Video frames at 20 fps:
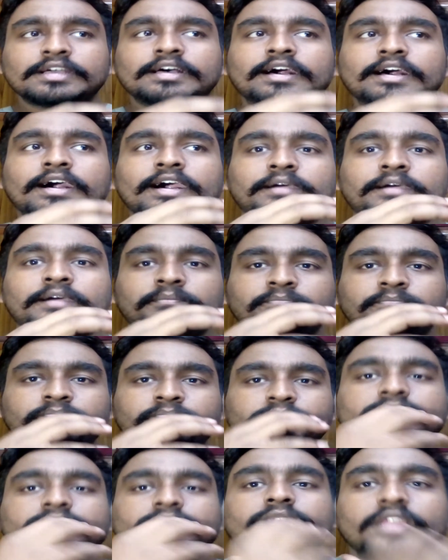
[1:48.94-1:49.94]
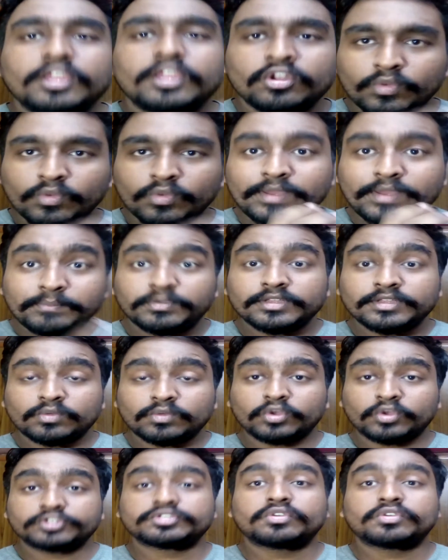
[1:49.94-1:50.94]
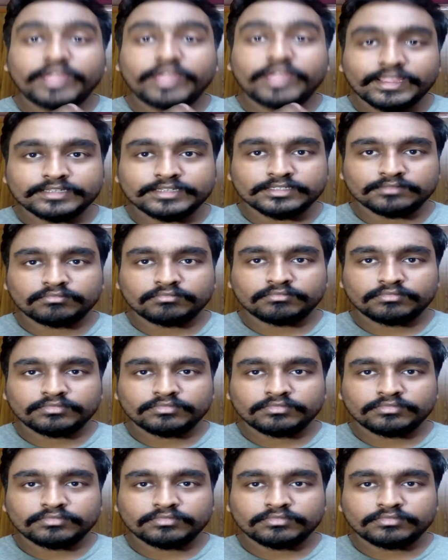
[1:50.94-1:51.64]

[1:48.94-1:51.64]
Reaper that was created.